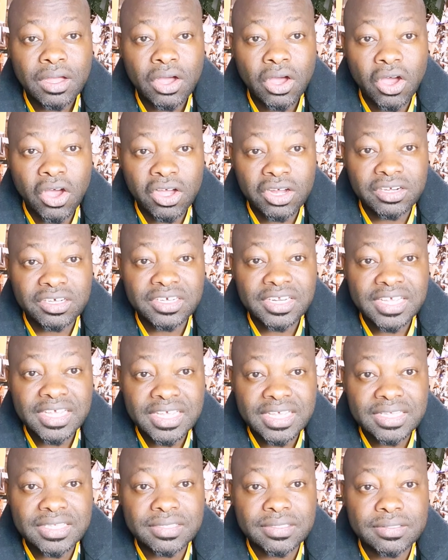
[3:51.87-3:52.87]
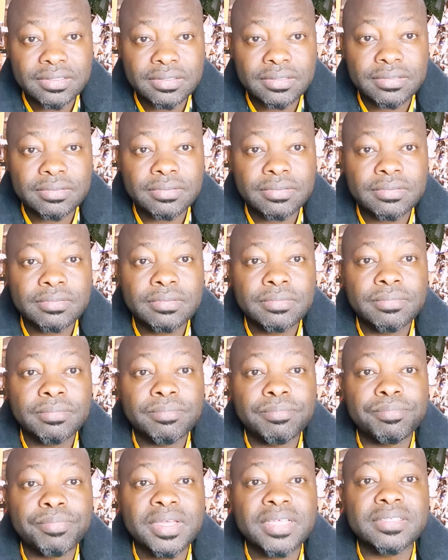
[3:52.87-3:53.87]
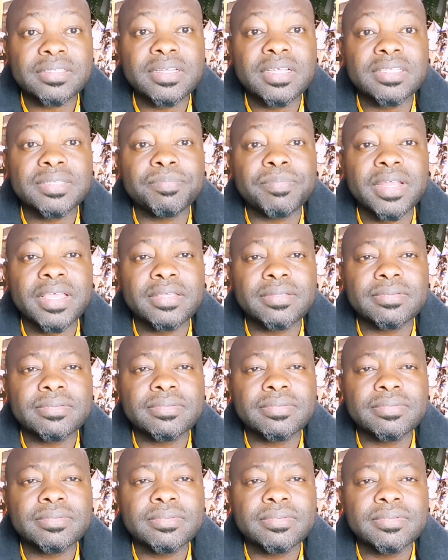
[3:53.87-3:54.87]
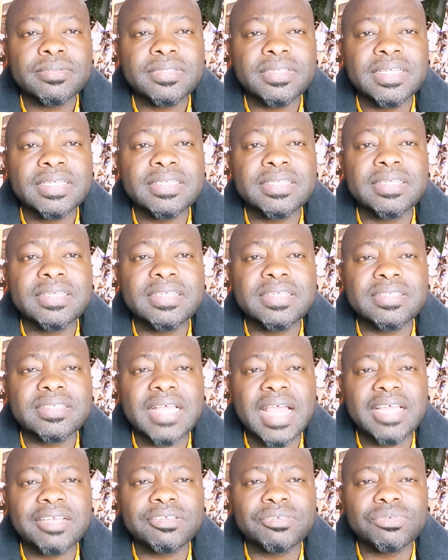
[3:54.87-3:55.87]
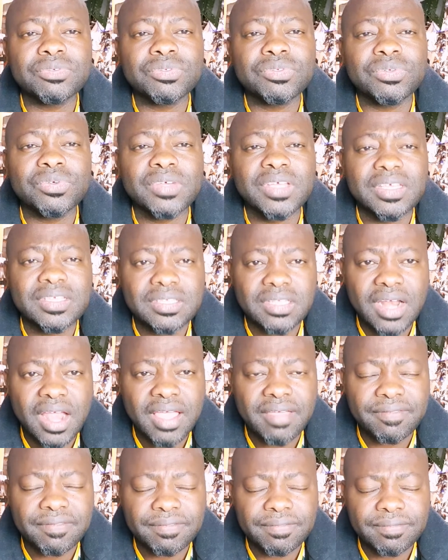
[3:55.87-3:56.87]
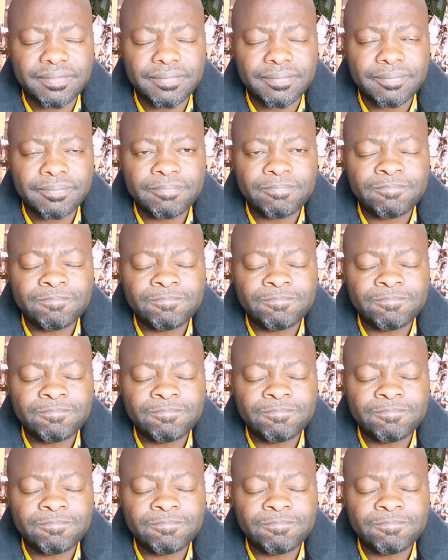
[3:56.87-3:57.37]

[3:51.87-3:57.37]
on his business place, they decide to took his life.